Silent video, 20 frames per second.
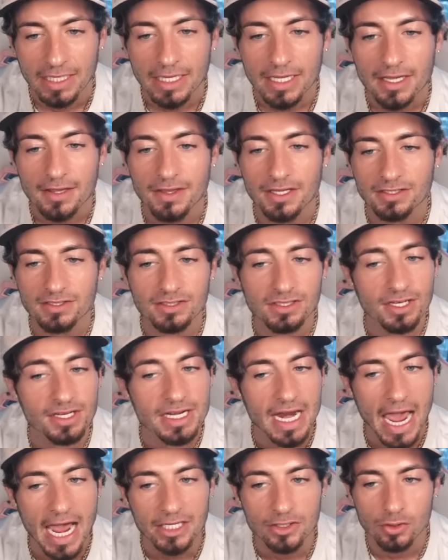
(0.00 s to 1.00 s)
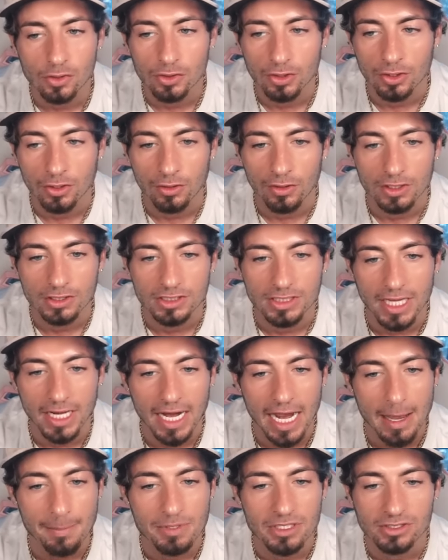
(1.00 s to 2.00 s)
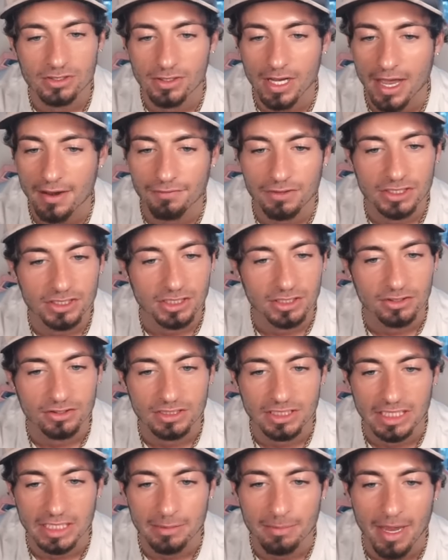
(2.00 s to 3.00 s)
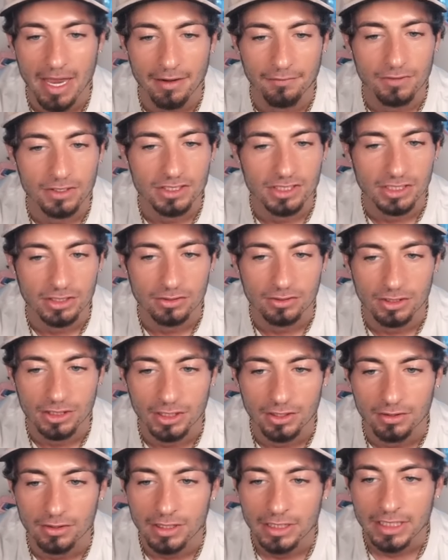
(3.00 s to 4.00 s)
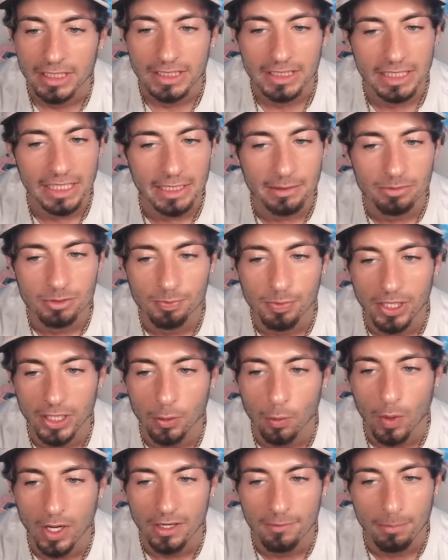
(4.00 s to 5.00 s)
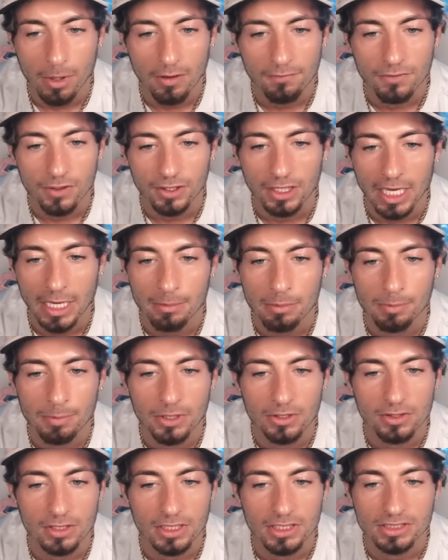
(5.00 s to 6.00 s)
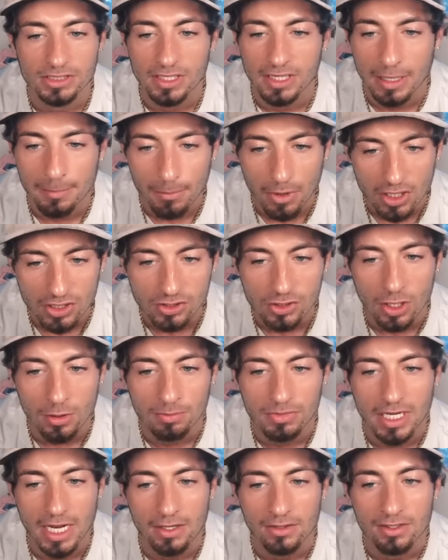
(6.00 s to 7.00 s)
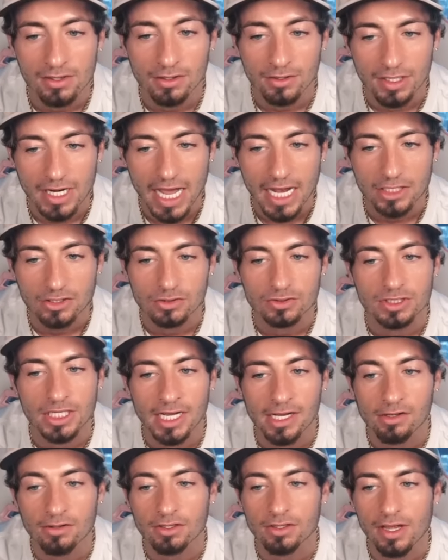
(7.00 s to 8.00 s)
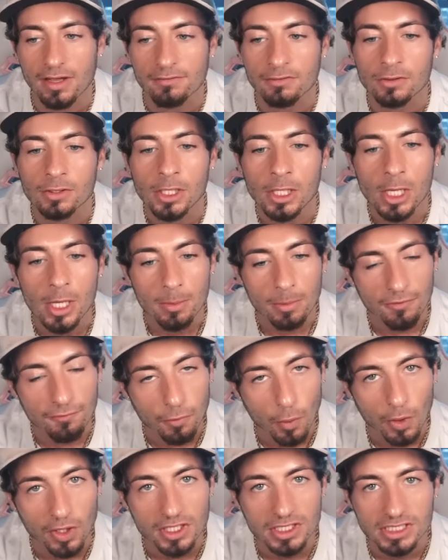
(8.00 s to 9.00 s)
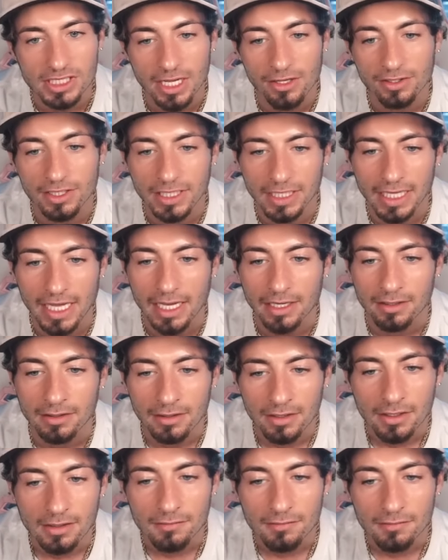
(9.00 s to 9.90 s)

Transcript: This is a natural occurrence that happens to every single team every single year. Teams play way above their capabilities, then they must come down to their natural talent level before excelling again.